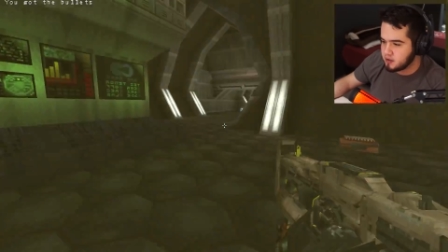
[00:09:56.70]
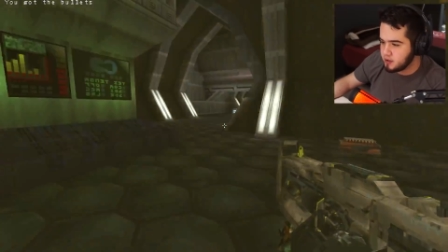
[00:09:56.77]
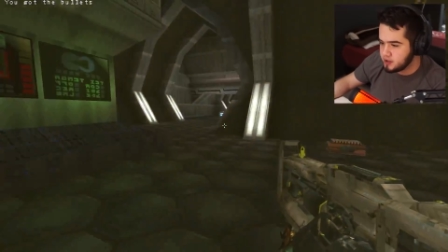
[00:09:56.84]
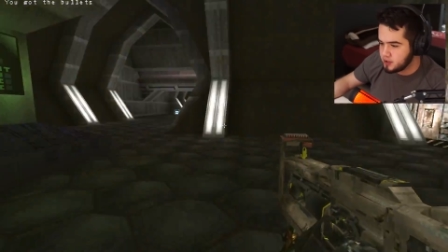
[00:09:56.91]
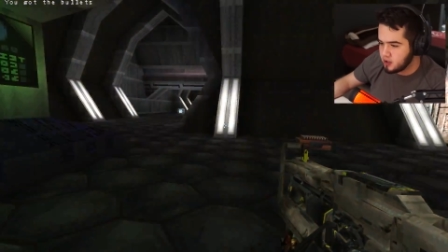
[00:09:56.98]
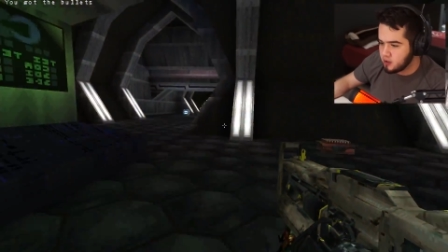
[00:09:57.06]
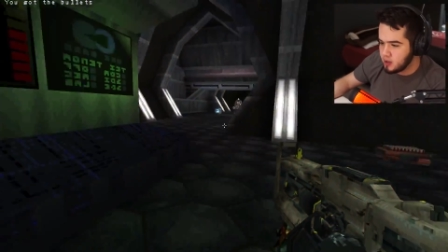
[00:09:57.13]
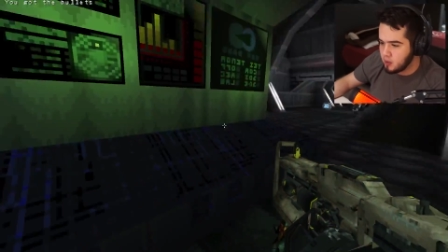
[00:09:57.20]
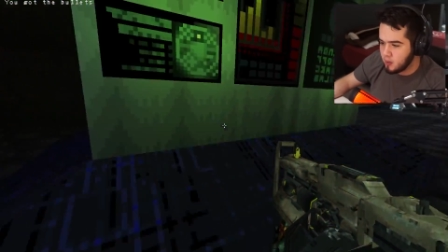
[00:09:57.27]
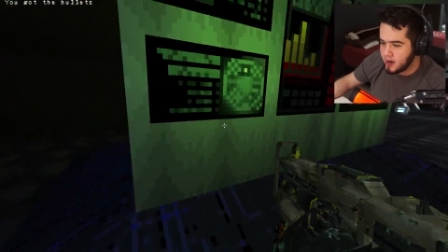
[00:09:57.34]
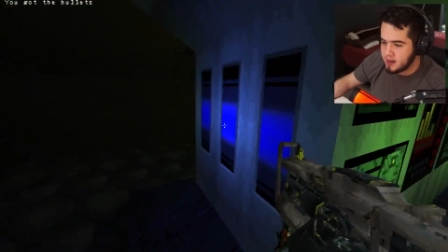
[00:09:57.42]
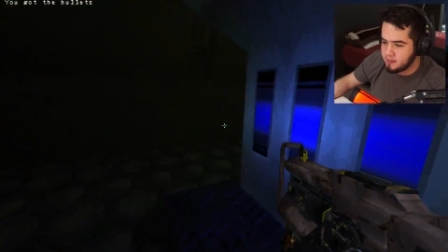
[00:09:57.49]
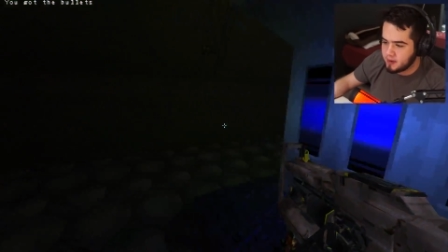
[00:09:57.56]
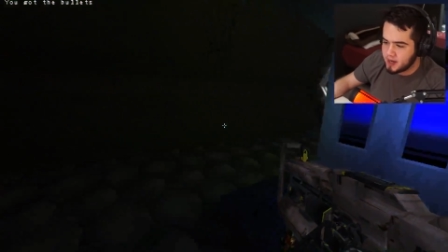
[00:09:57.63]
going to go
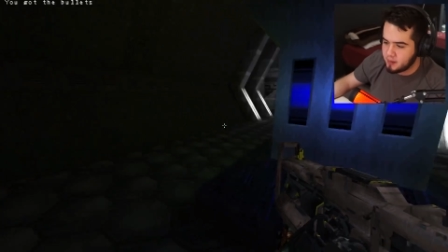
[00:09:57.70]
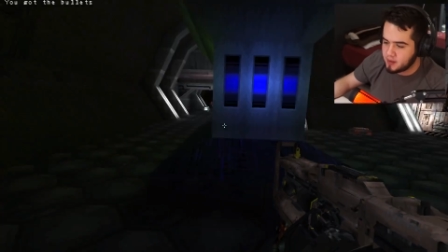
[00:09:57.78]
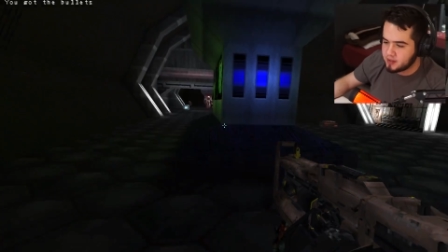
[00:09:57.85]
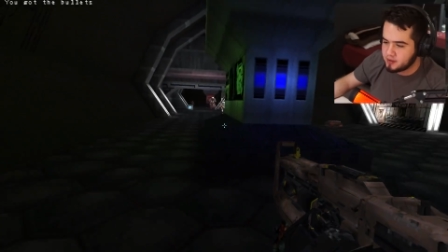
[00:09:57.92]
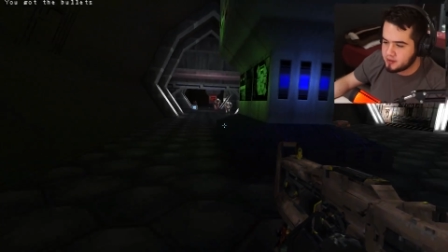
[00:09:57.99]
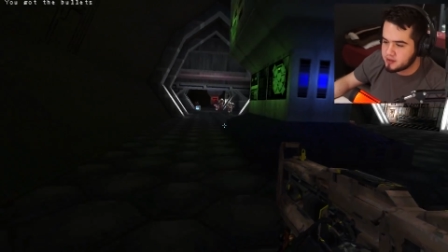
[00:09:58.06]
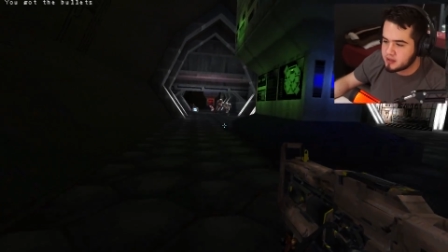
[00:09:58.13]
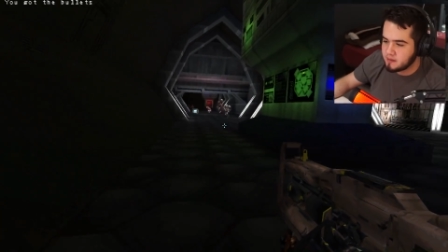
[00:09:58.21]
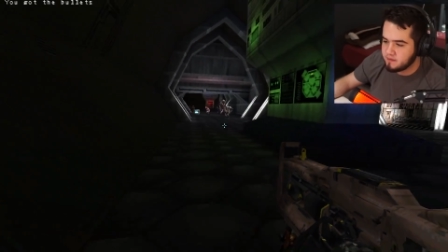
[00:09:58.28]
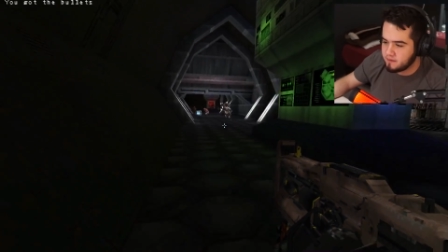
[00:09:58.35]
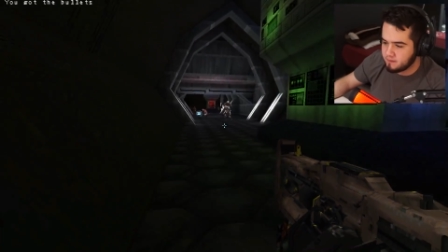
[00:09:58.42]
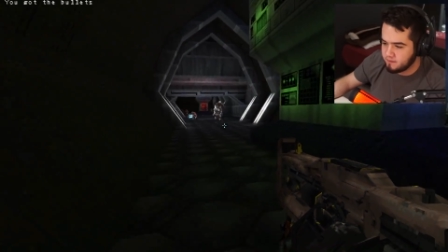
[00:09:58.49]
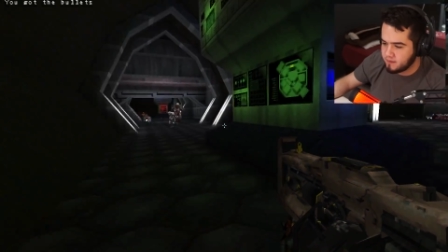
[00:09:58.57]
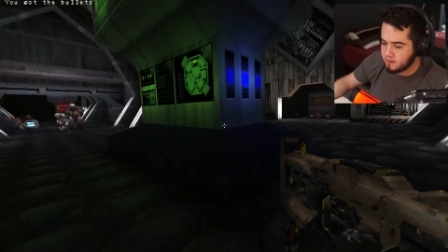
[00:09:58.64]
away, but I want to do
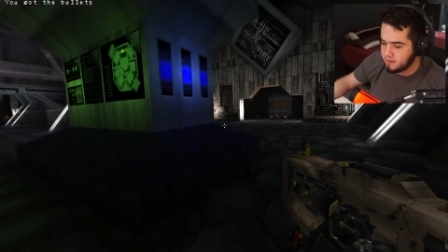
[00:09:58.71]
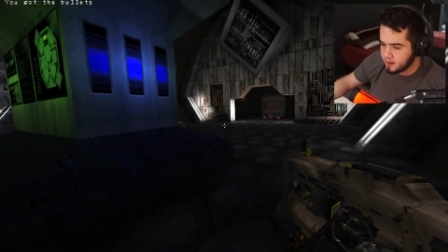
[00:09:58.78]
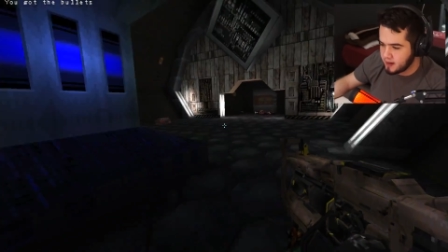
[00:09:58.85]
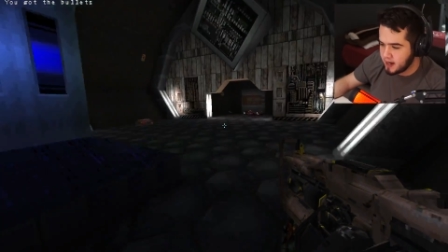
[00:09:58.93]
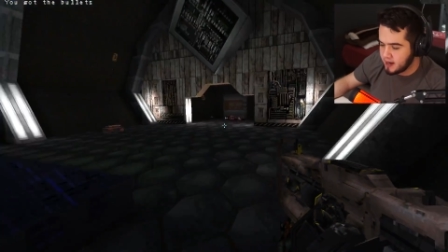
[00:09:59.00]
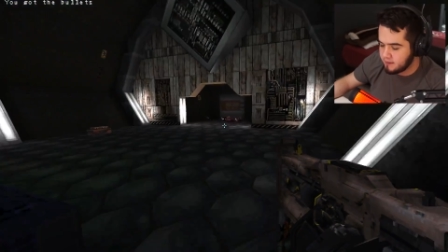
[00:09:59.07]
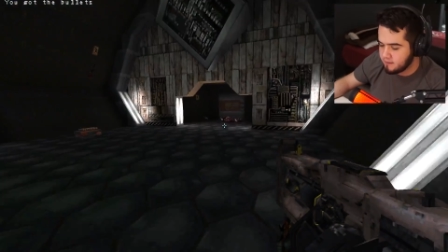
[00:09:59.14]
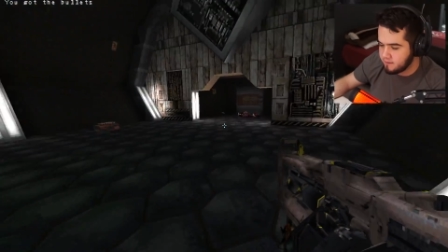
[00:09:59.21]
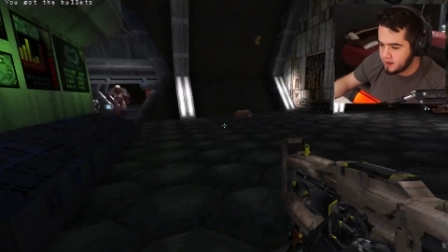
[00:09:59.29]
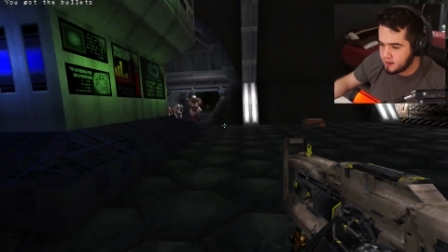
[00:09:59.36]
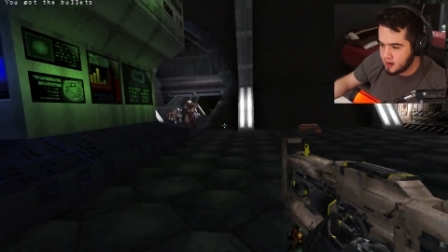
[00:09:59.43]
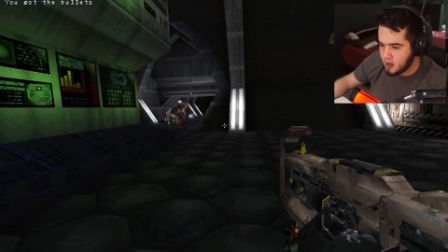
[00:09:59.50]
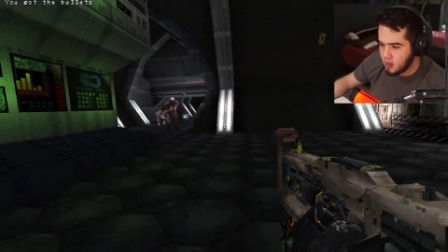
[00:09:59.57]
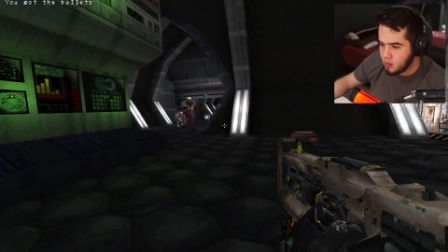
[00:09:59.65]
some uh,
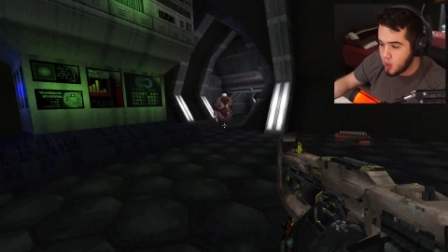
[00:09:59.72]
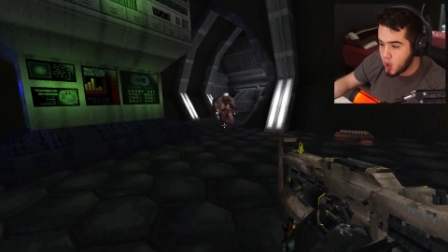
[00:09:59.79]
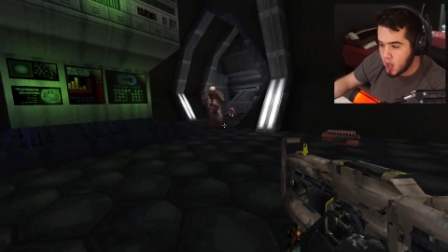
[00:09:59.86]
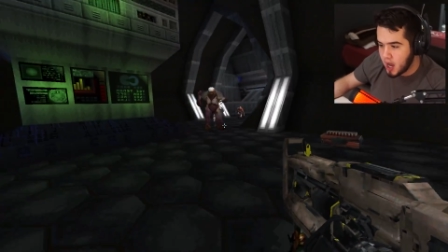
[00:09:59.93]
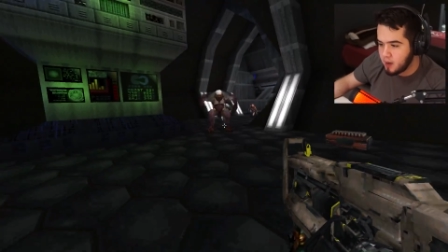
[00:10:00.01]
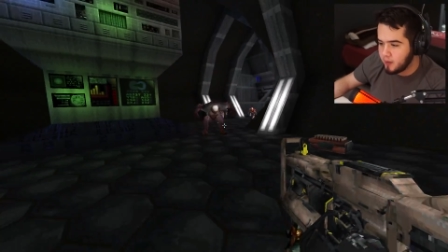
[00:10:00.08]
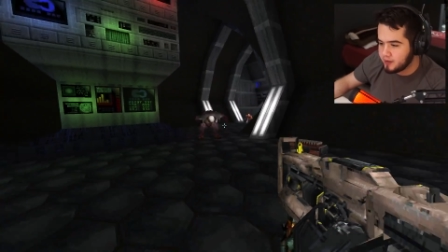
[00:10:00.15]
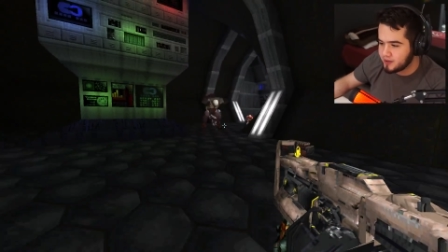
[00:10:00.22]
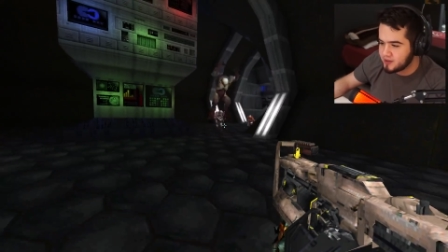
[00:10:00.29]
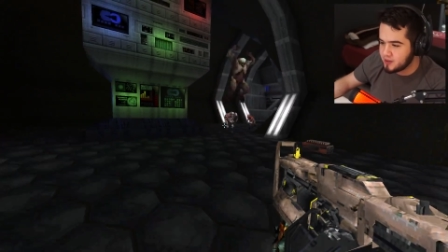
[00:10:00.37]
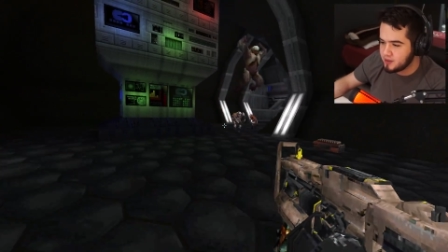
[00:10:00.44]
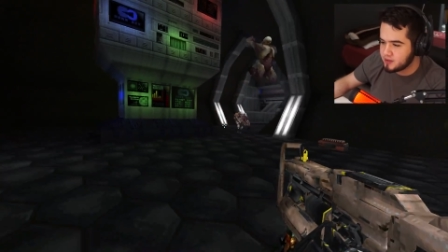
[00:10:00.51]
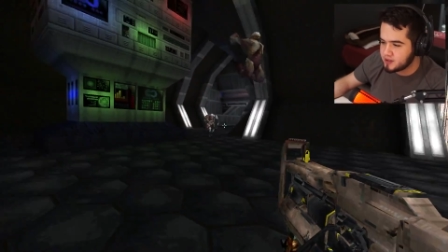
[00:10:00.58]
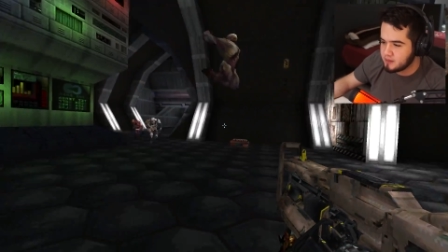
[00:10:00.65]
uh, I want to
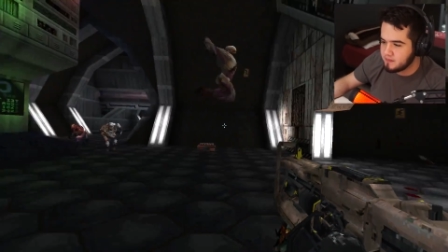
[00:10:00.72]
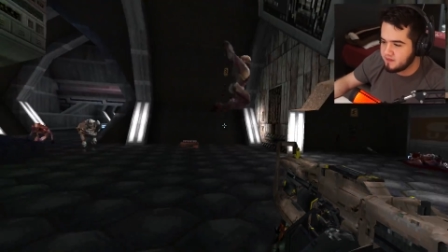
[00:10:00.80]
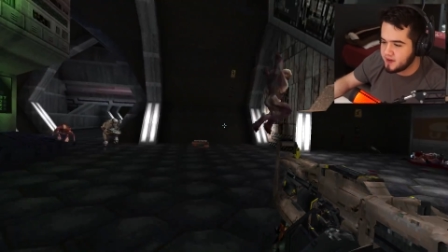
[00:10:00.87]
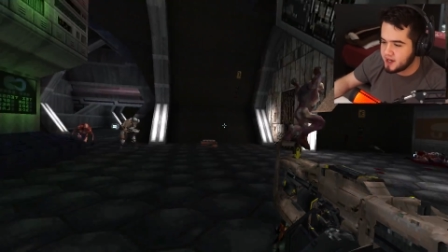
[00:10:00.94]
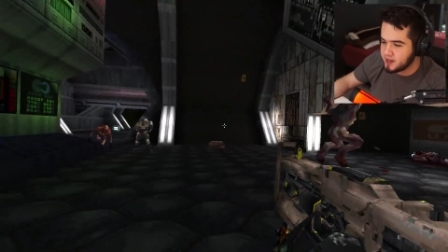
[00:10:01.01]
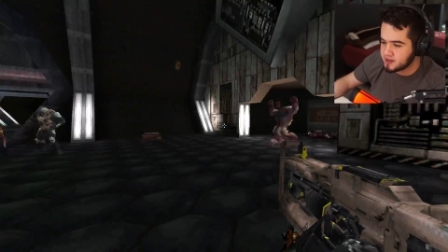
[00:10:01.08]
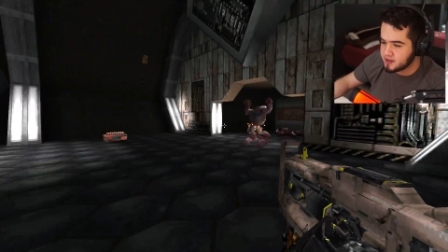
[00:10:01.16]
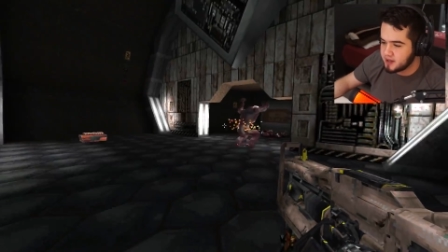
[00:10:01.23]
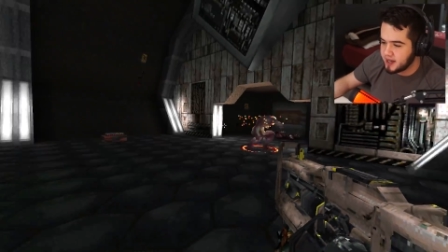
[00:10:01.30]
do some videos on